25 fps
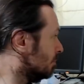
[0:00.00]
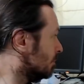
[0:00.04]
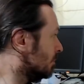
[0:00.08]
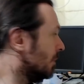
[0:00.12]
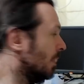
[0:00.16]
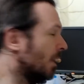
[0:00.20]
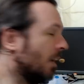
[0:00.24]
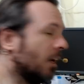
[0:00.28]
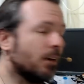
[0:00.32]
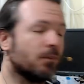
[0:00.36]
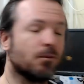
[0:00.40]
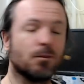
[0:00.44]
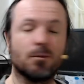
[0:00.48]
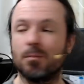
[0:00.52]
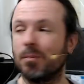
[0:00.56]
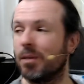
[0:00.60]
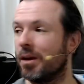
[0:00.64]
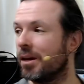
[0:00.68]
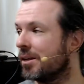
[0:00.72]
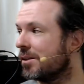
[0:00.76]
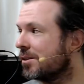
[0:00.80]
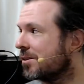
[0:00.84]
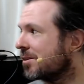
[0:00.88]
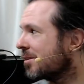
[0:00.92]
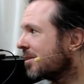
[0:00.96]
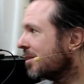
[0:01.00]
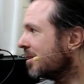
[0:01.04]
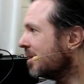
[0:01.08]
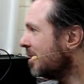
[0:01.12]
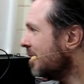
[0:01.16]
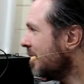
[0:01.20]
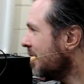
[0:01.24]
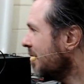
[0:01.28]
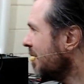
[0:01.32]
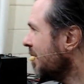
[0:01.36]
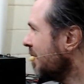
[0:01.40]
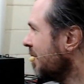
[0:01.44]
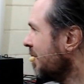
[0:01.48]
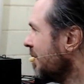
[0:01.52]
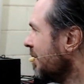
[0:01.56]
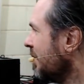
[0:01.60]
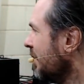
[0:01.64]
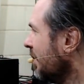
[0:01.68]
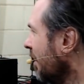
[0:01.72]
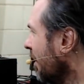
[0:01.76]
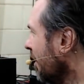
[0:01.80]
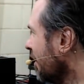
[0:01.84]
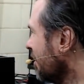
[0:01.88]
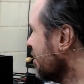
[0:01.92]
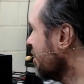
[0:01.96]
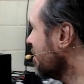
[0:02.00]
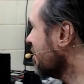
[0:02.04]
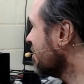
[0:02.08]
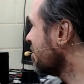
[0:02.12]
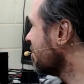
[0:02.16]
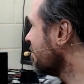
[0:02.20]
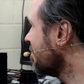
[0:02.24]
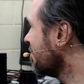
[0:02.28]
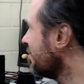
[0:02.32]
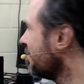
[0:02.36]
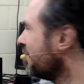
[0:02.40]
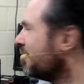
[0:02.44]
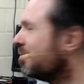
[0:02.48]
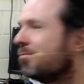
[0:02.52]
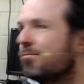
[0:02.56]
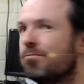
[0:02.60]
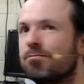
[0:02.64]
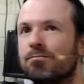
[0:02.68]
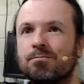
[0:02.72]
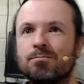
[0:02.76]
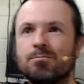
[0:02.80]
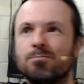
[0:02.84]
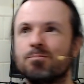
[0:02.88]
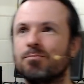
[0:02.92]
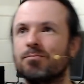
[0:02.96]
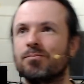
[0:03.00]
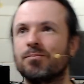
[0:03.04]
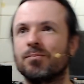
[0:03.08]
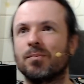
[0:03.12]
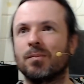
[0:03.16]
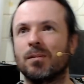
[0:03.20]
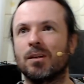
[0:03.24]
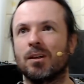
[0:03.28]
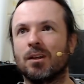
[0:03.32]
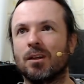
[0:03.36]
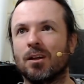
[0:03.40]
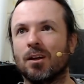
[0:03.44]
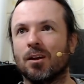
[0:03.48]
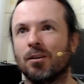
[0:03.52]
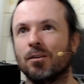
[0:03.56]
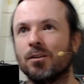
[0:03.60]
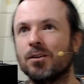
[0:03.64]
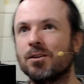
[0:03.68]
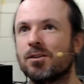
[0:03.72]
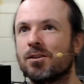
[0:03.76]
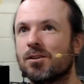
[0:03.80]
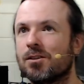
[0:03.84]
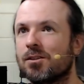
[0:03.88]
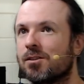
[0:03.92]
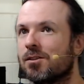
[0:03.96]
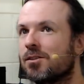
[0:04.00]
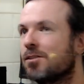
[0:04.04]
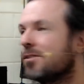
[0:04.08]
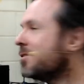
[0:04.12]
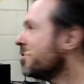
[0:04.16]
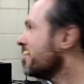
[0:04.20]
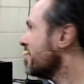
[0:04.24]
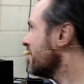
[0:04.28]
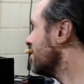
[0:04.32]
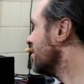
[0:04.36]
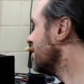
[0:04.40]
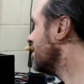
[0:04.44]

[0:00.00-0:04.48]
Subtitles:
heck of a mess. I just, this is,